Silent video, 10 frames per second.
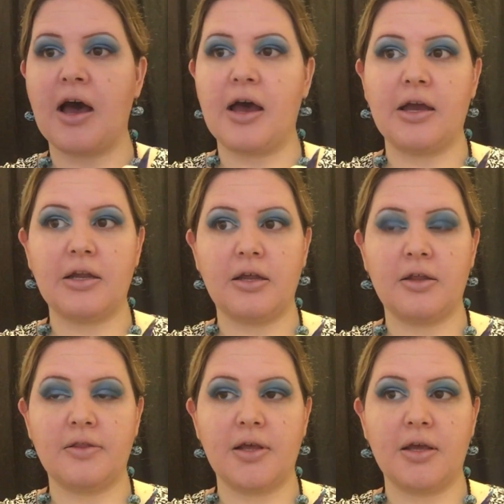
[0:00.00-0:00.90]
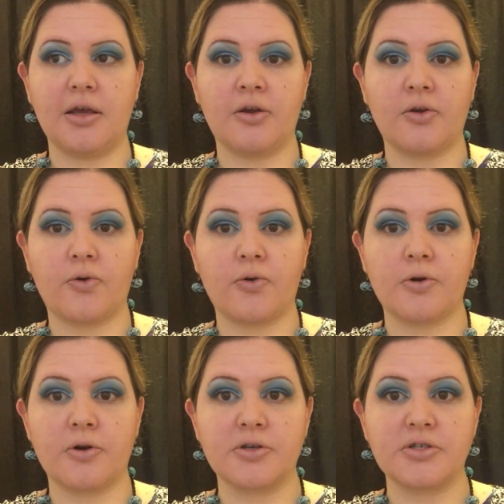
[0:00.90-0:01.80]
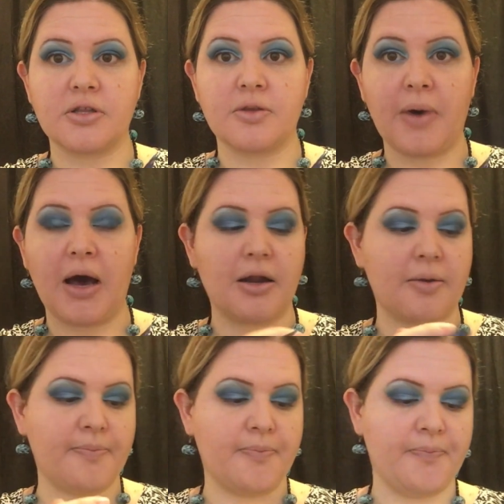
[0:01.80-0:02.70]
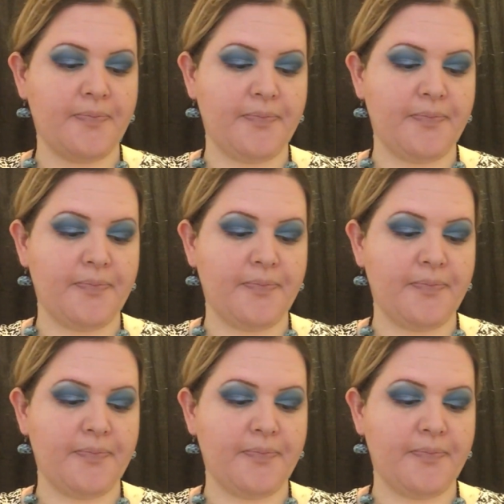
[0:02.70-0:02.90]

Eyed in the inner corners of the bottom.